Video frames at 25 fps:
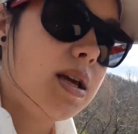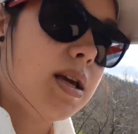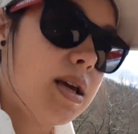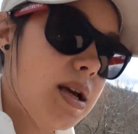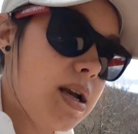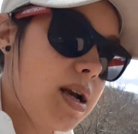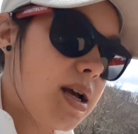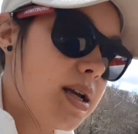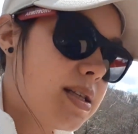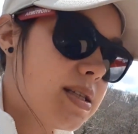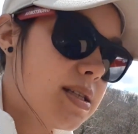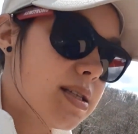
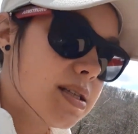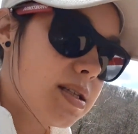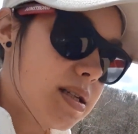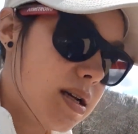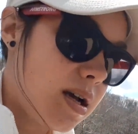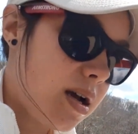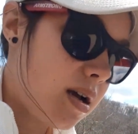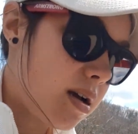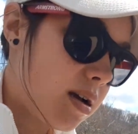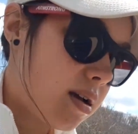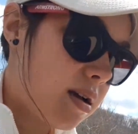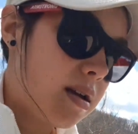got
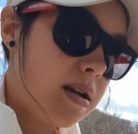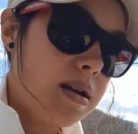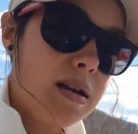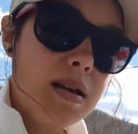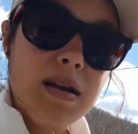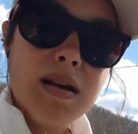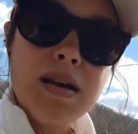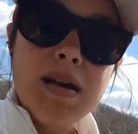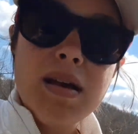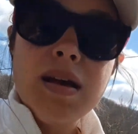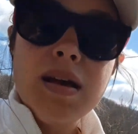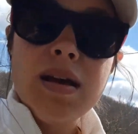stuck
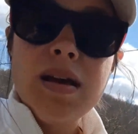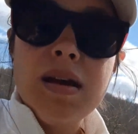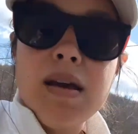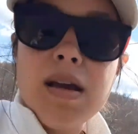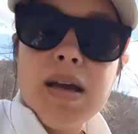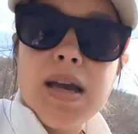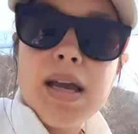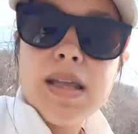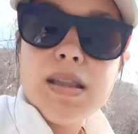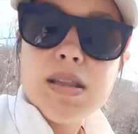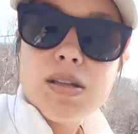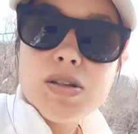
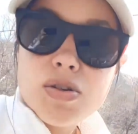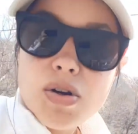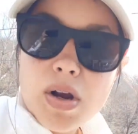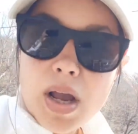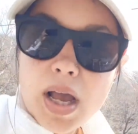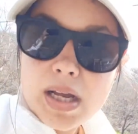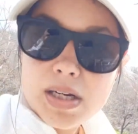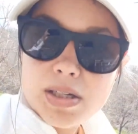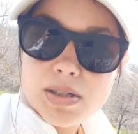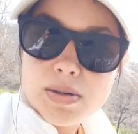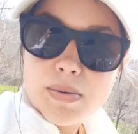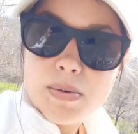in the
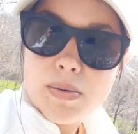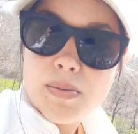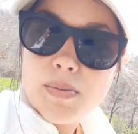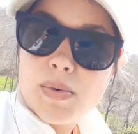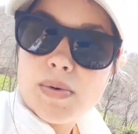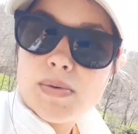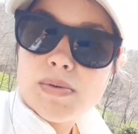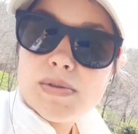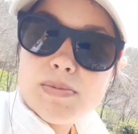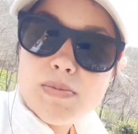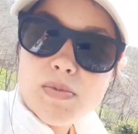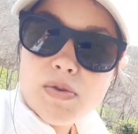tractor when we
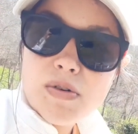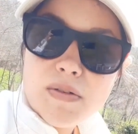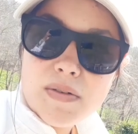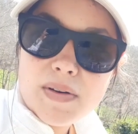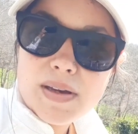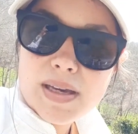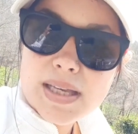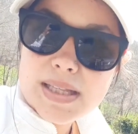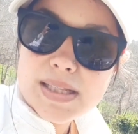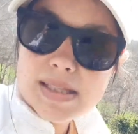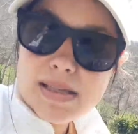was moving it.